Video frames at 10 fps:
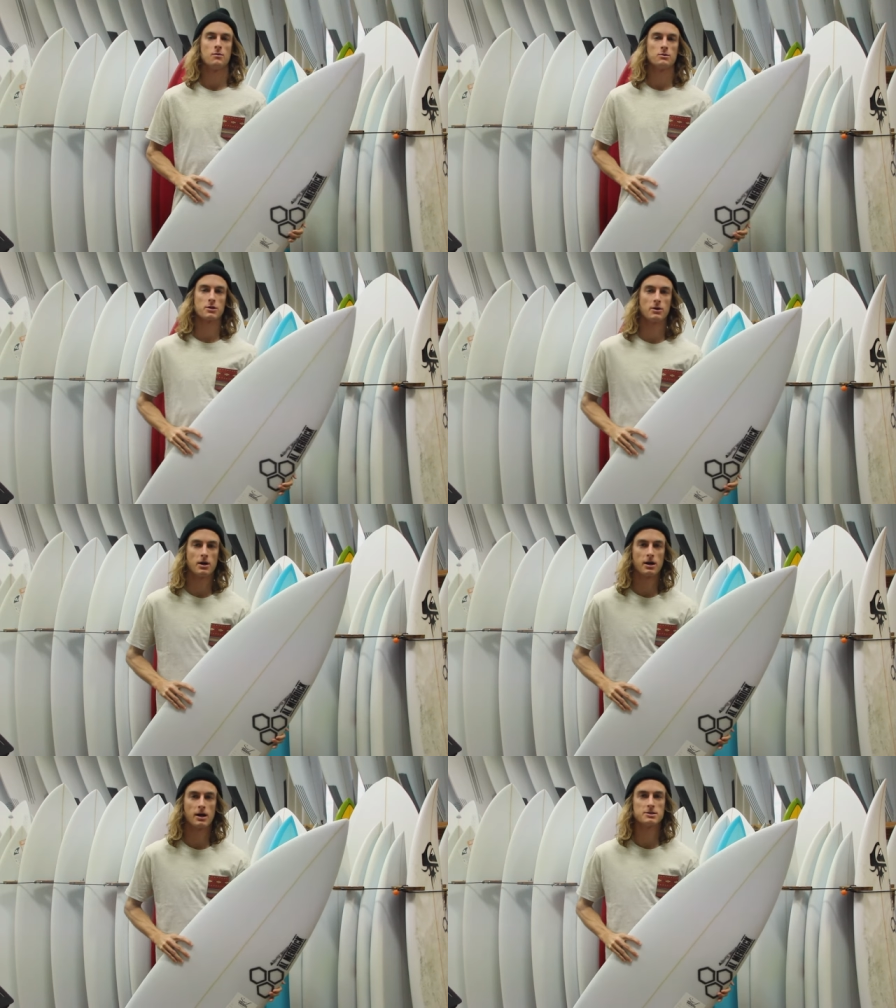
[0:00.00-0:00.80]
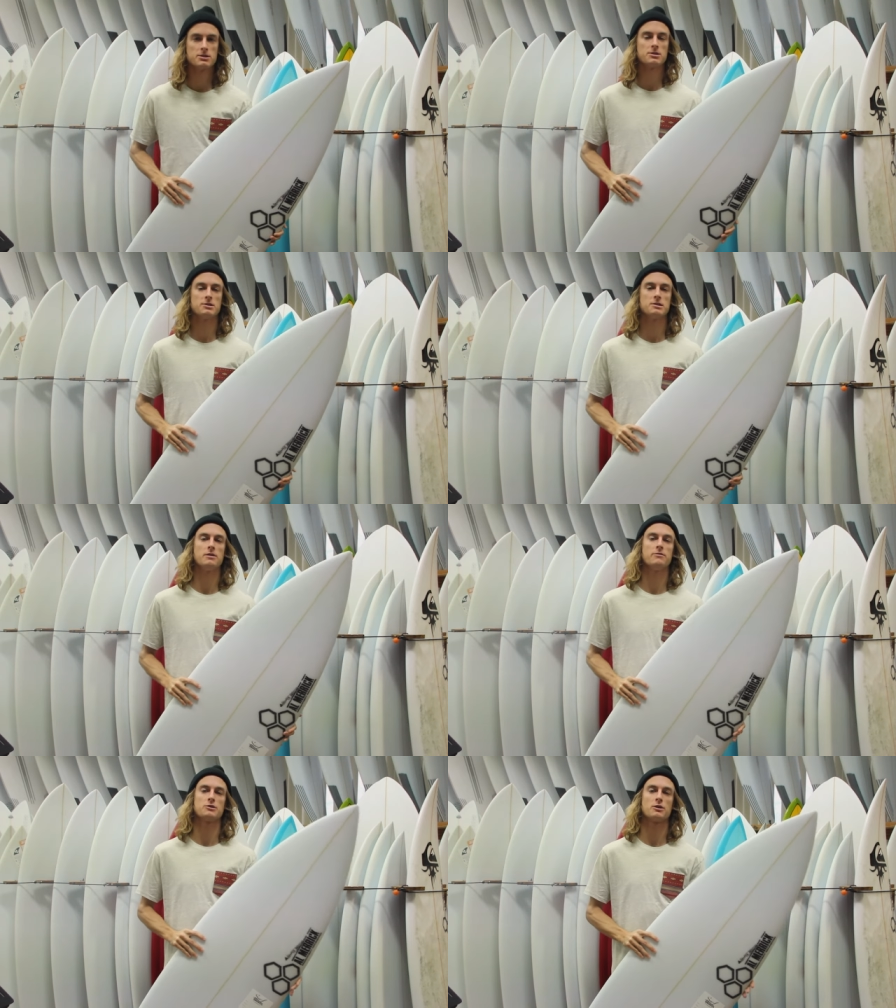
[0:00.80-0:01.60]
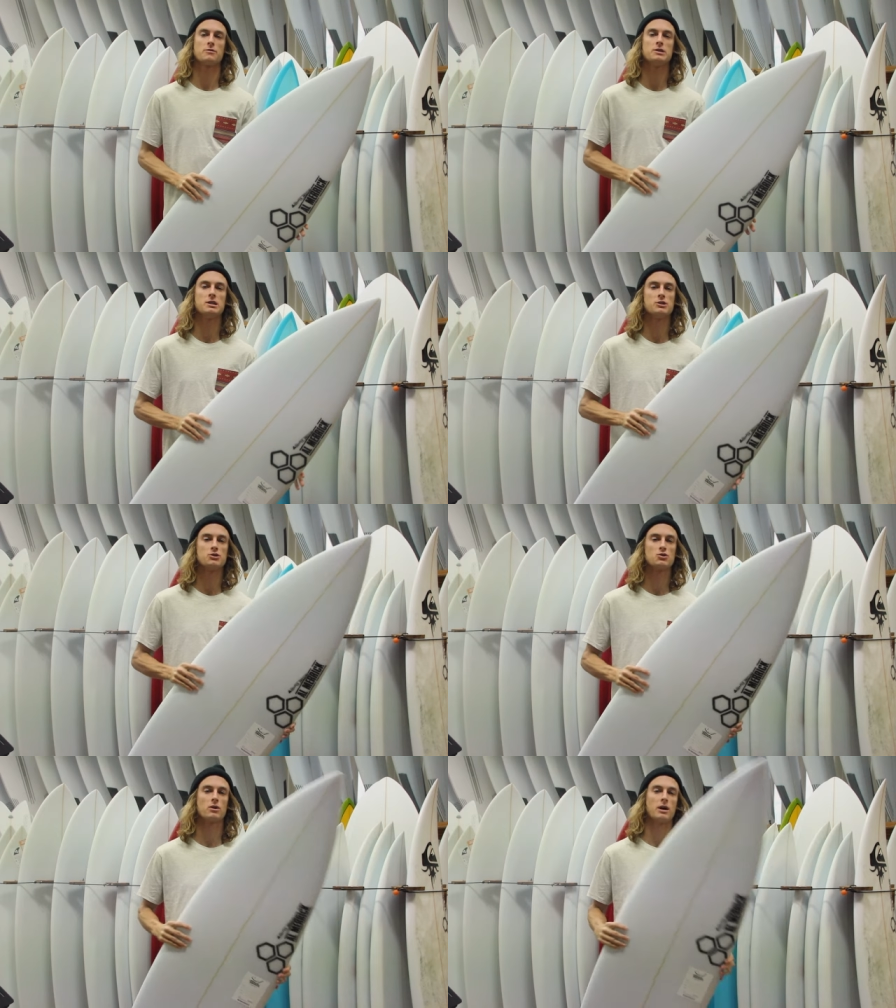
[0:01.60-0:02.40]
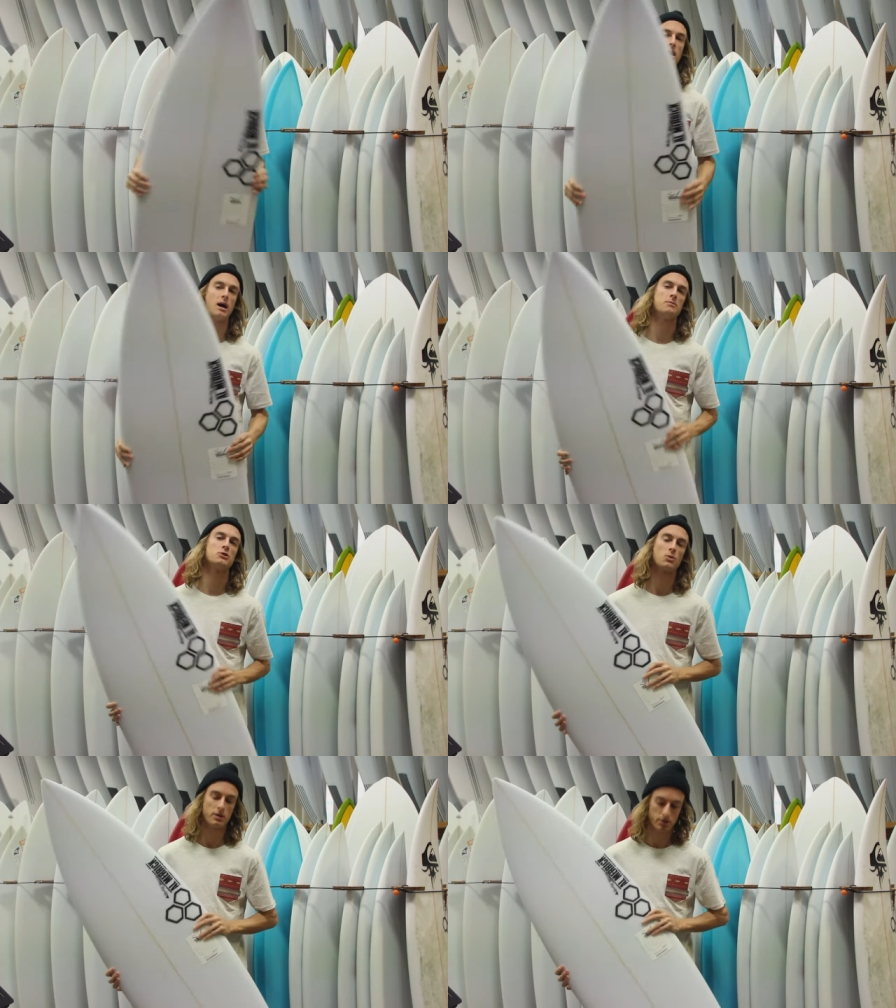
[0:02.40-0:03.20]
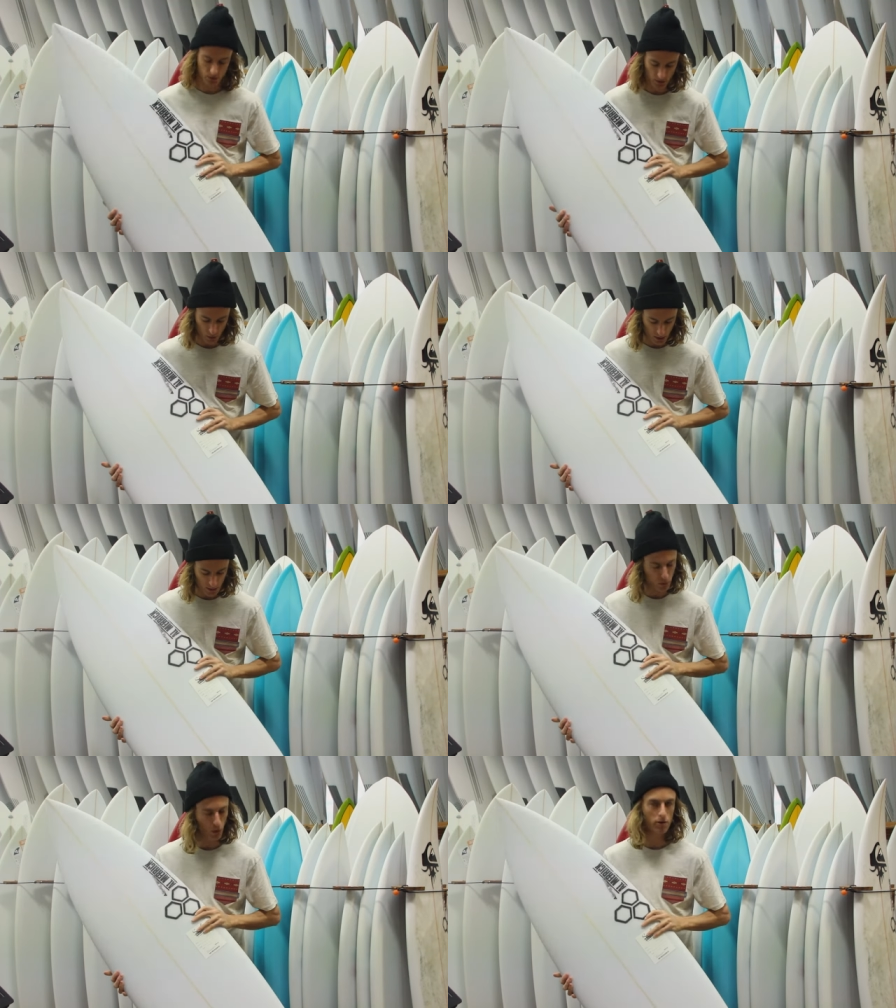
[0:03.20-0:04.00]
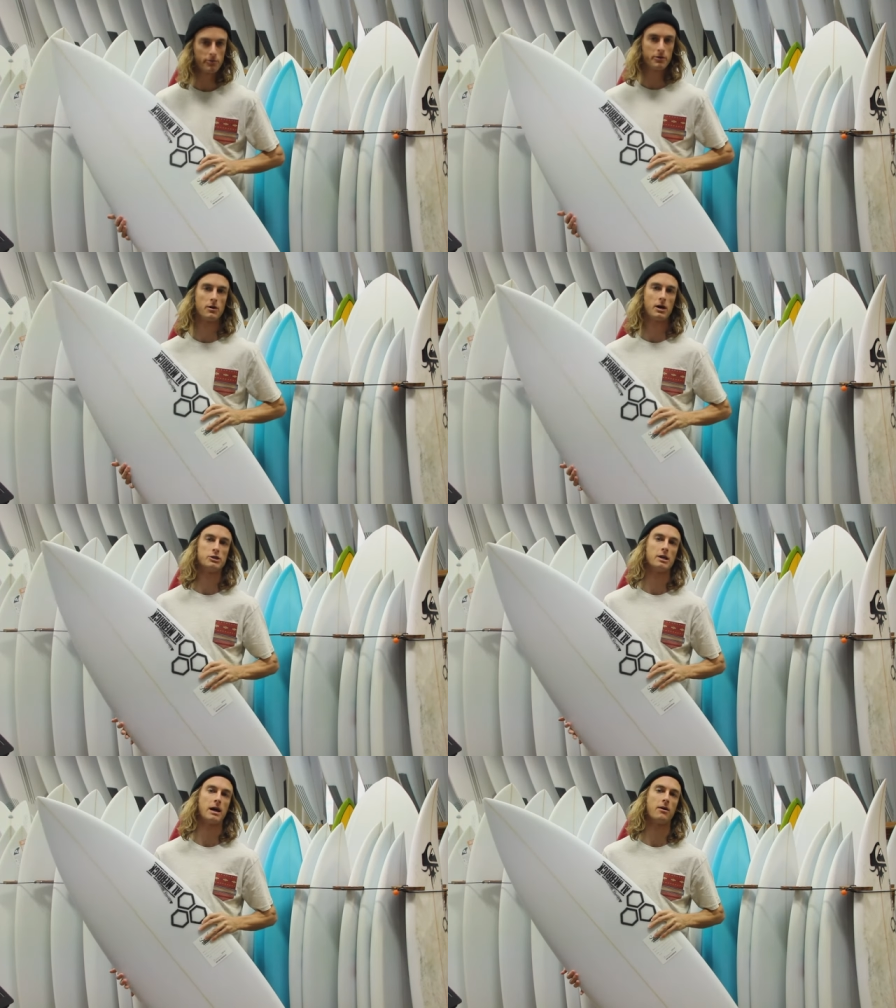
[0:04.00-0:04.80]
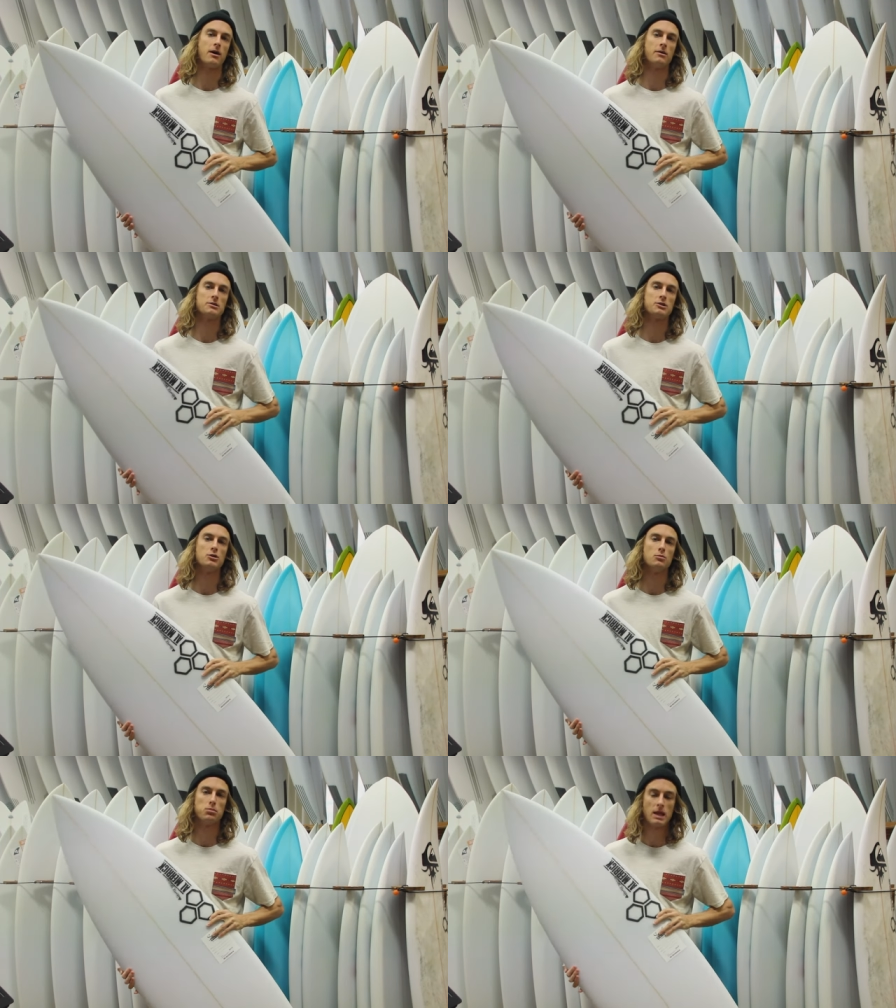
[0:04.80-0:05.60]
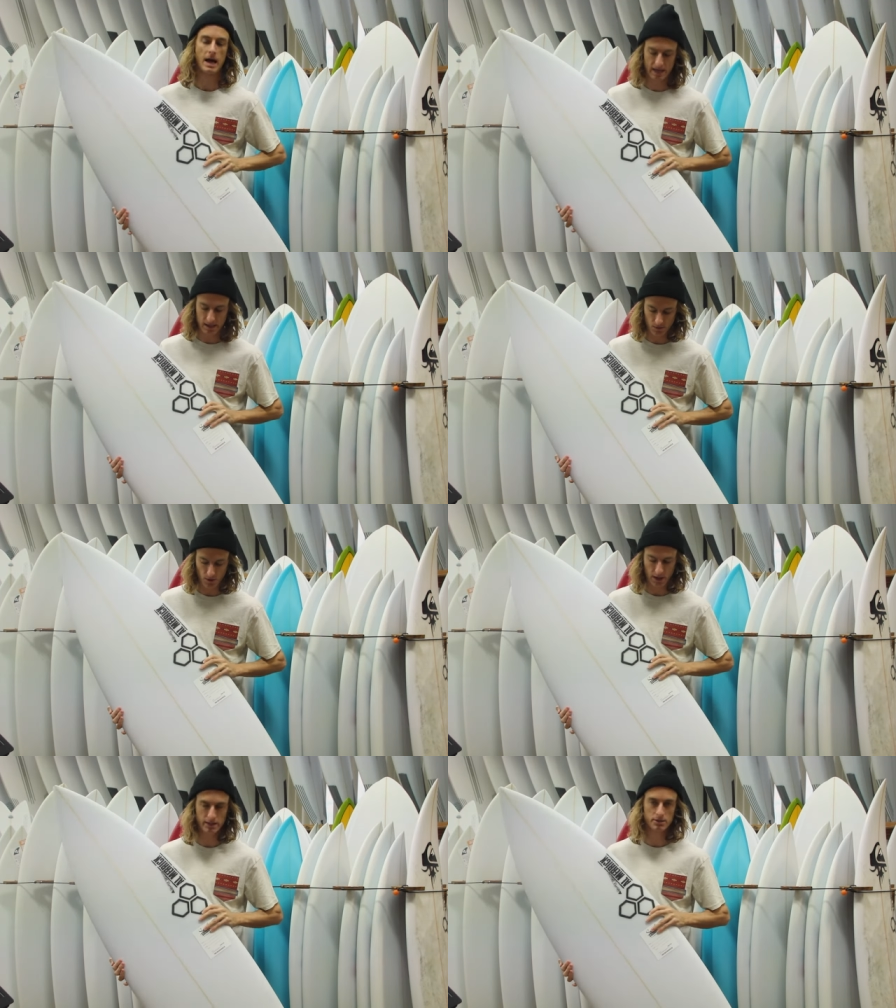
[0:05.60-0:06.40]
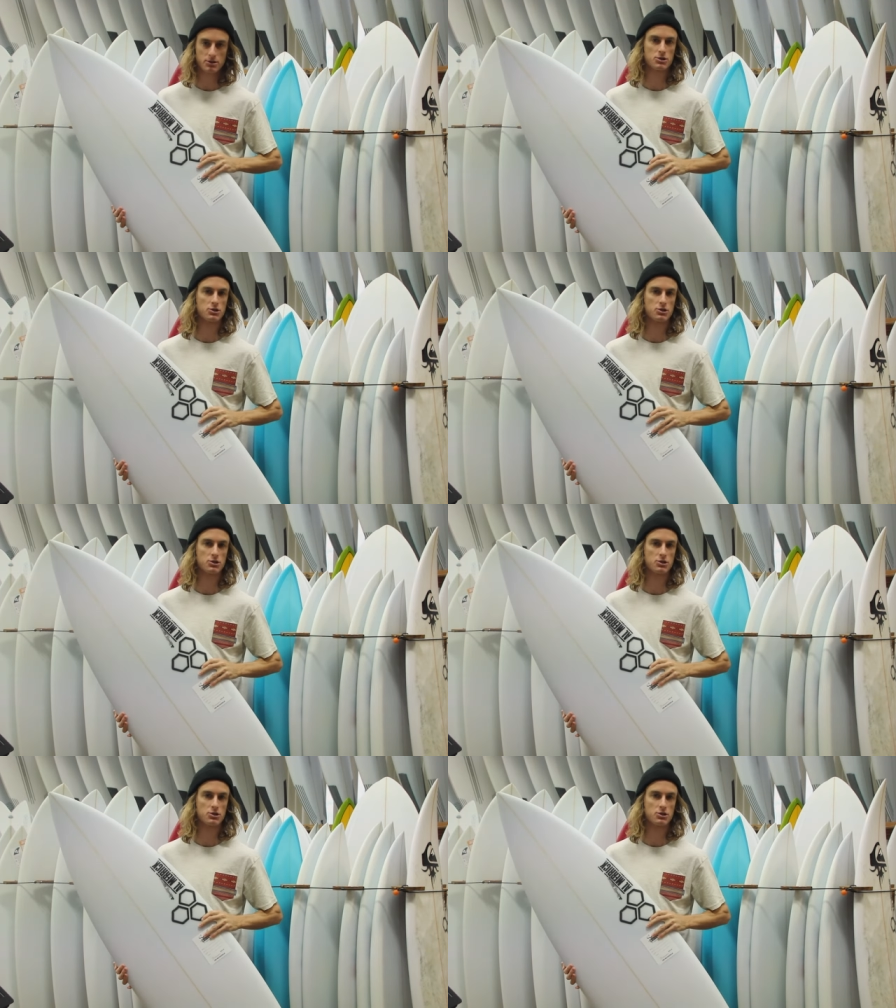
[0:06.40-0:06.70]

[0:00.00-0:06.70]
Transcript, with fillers: What's going on guys? This is Steve at SurfStationStore.com. Just wanted to do a quick board review on Channel Islands new black and white